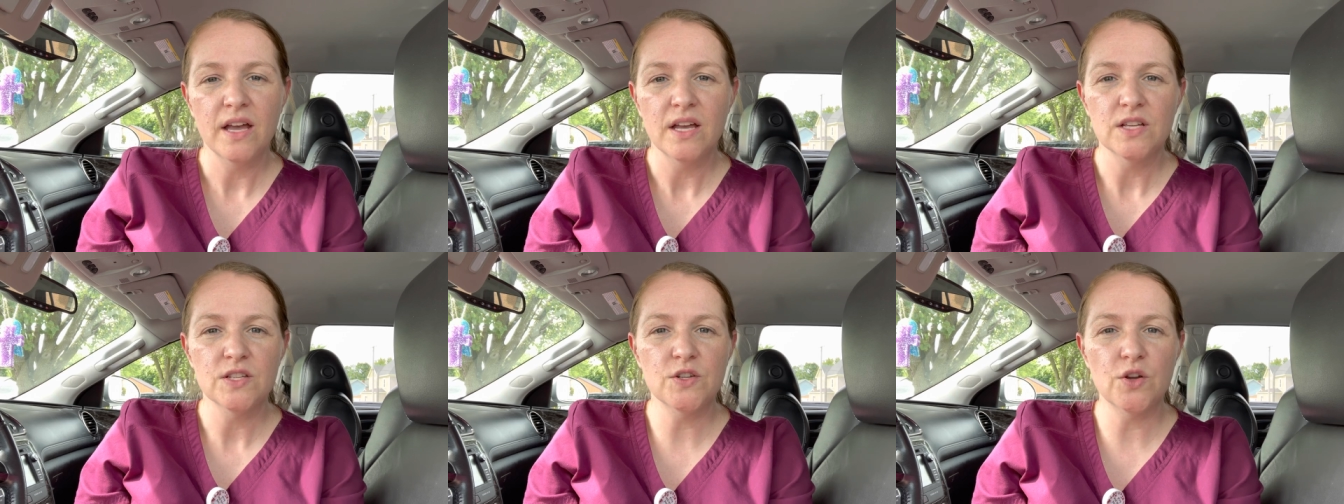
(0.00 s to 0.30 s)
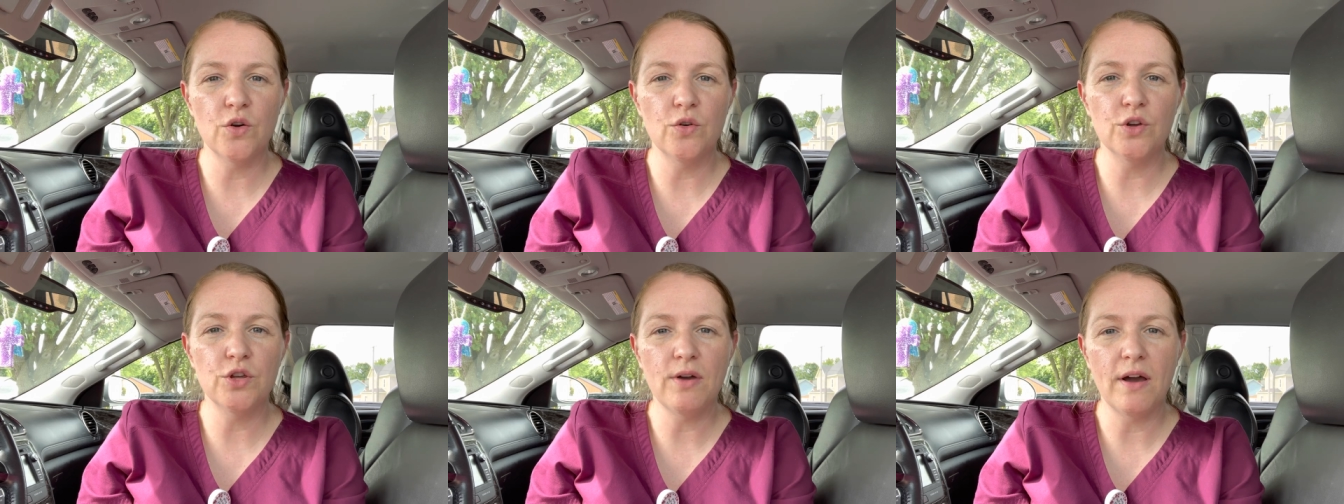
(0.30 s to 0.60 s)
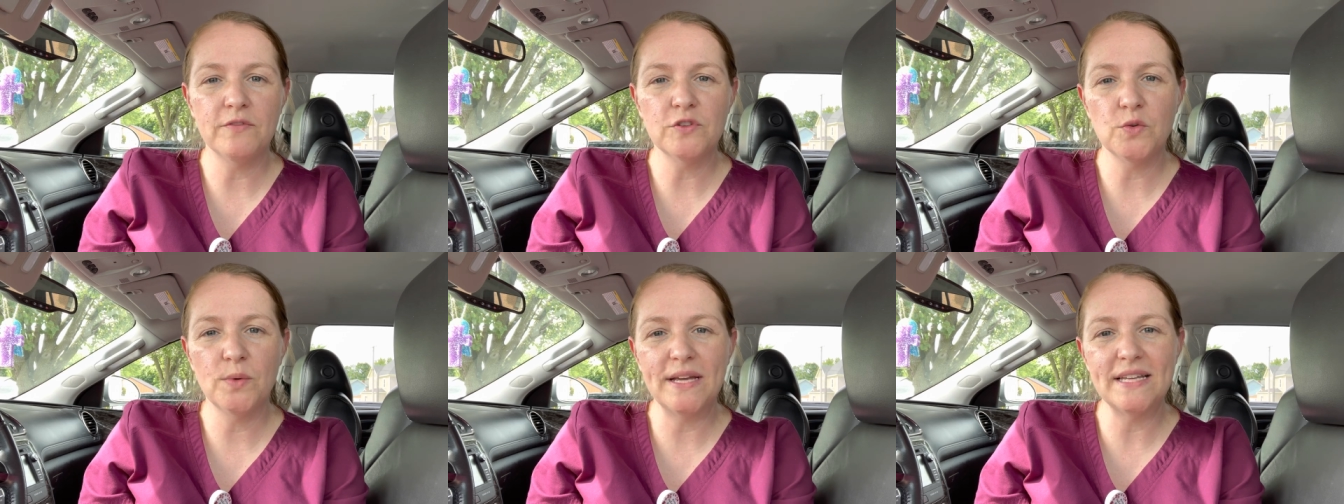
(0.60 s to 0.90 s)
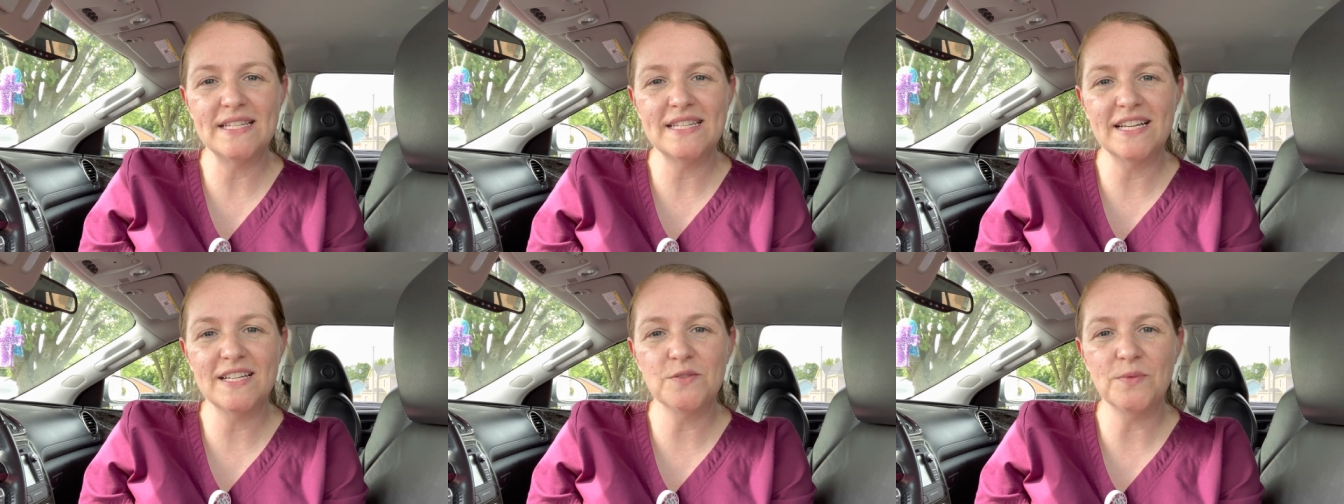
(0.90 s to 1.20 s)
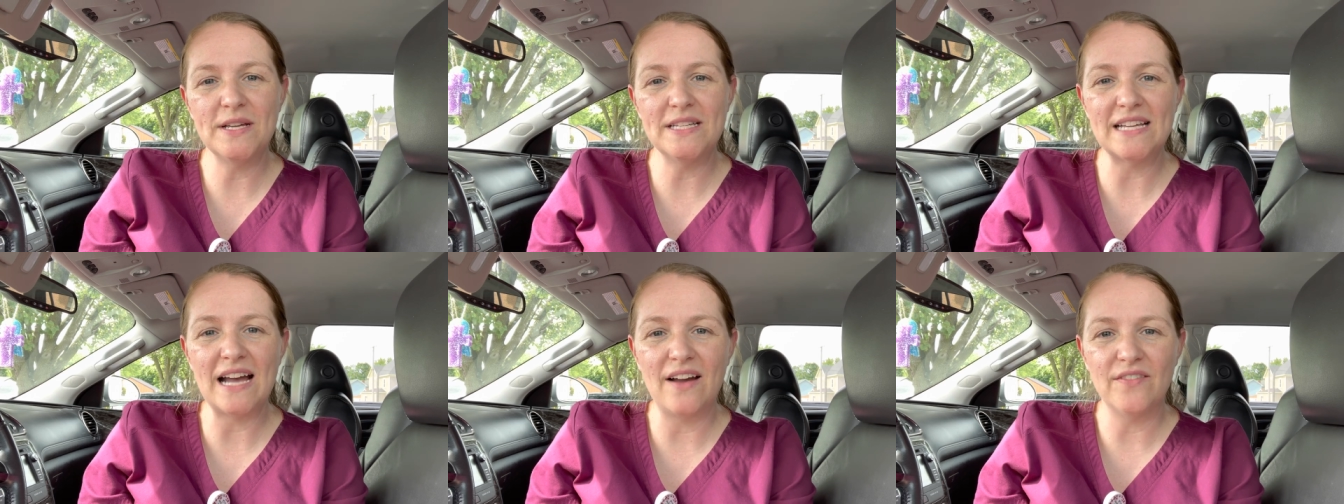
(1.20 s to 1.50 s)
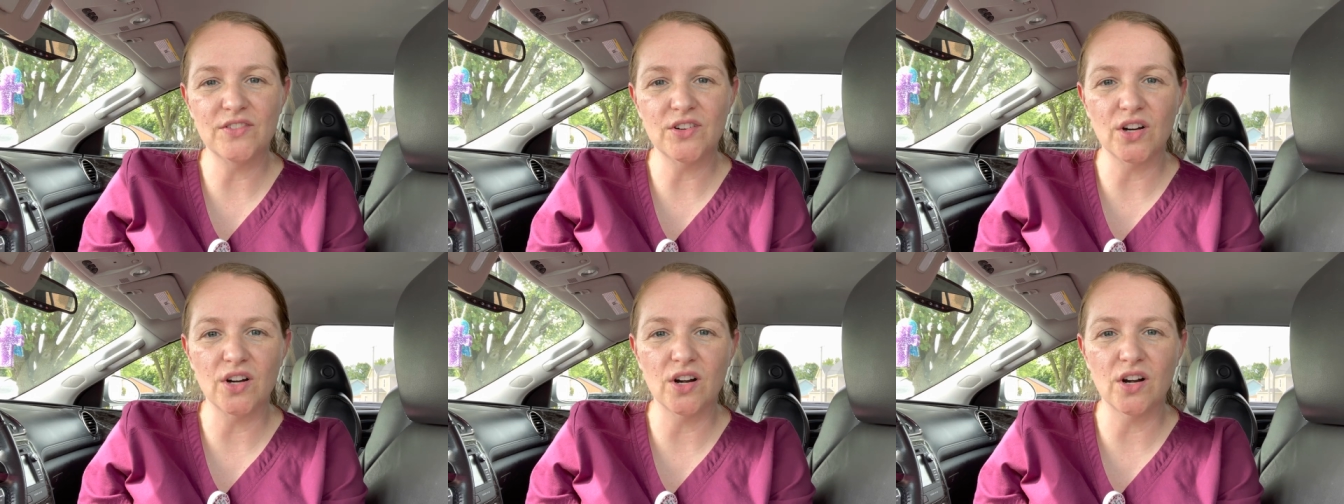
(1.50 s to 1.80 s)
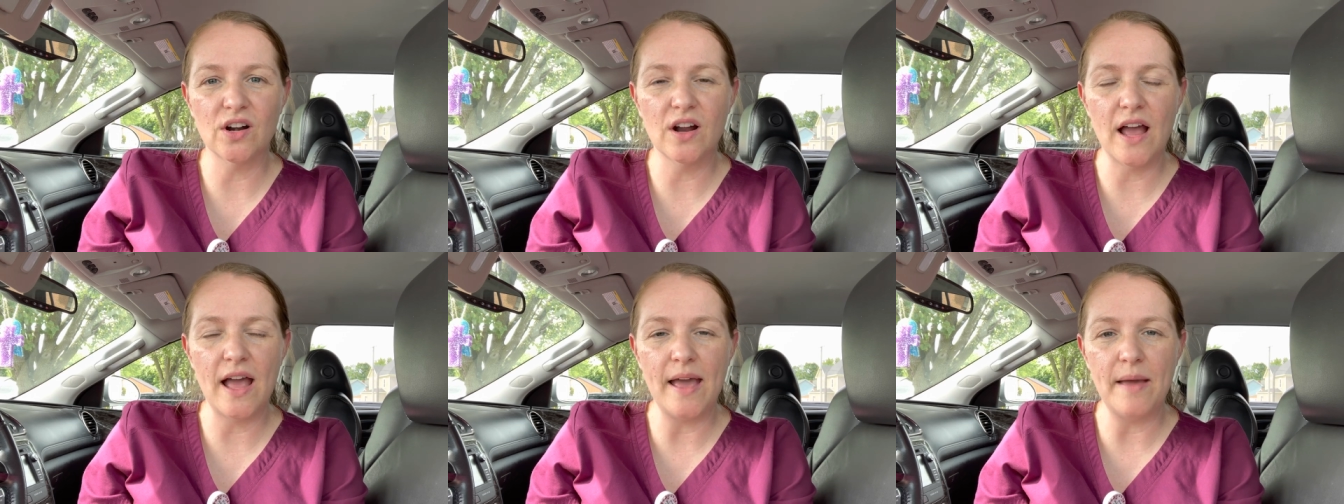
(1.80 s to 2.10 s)
So you have to wait six weeks
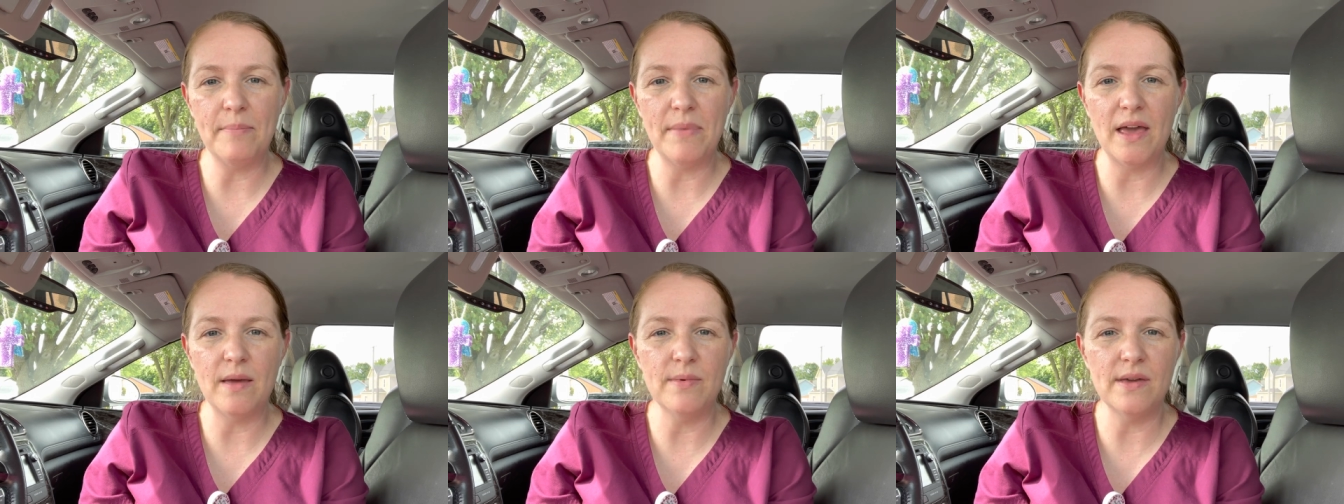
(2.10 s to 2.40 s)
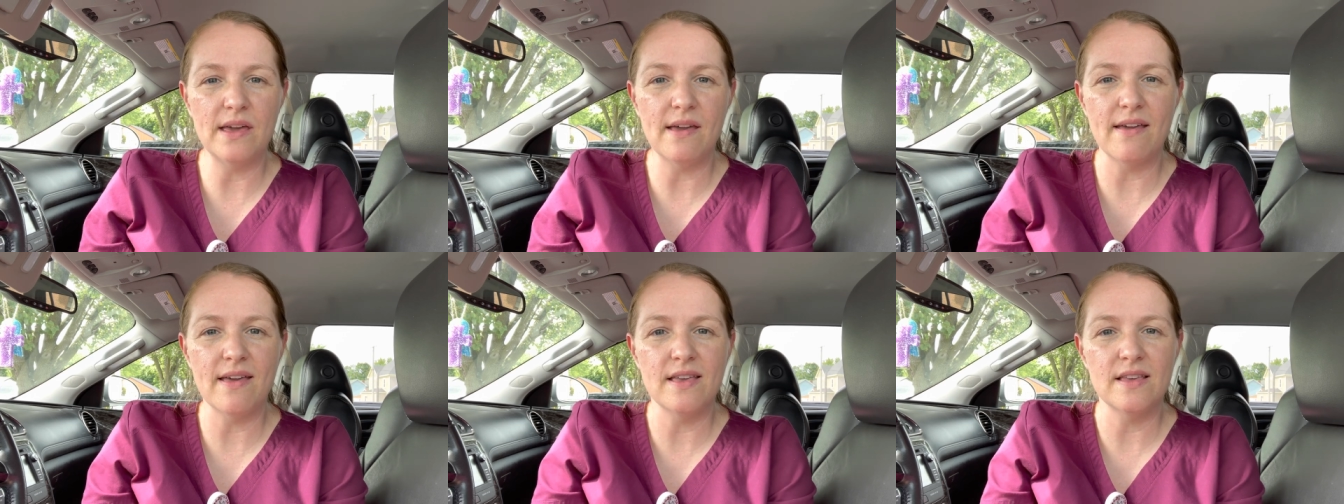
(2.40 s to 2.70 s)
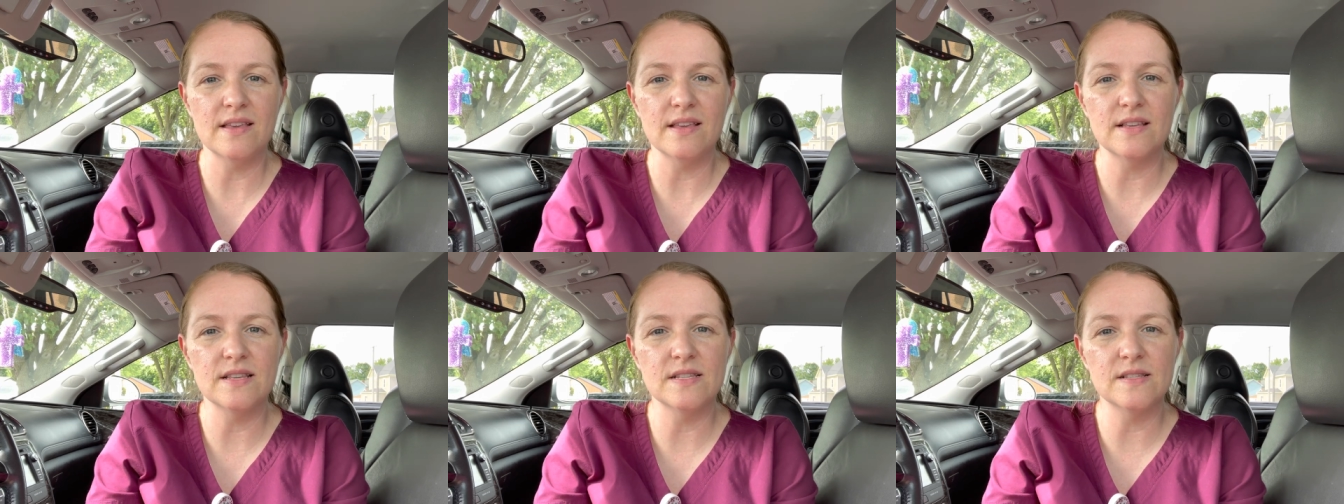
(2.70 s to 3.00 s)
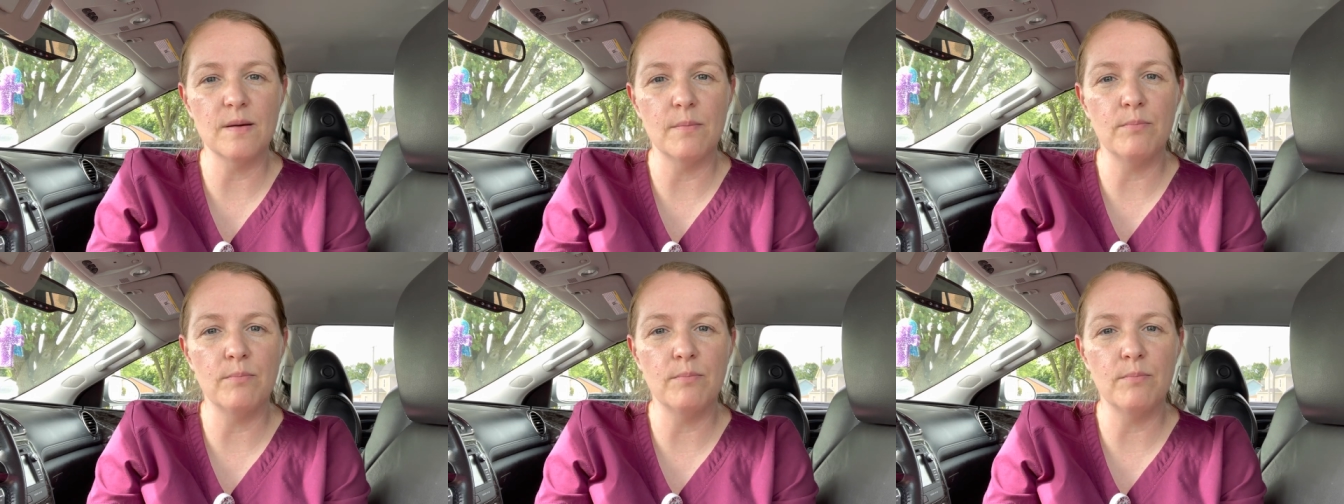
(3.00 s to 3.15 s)
after a baby is